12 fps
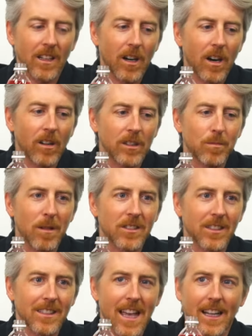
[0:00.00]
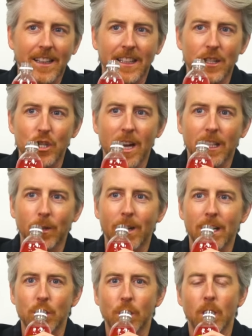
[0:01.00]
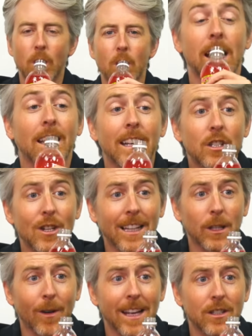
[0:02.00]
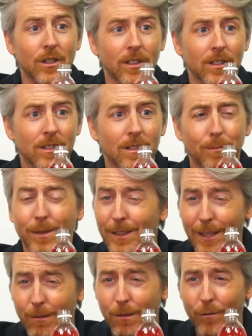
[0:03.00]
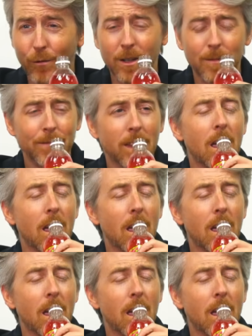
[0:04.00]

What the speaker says: Oh, it smells exactly like a Jolly Rancher. I like Jolly Ranchers, but in liquid form?